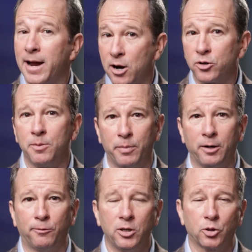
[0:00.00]
heirs and
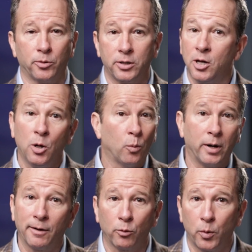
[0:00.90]
beneficiaries
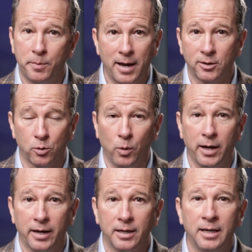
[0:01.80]
whenever we pass
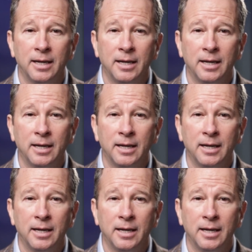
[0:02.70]
away.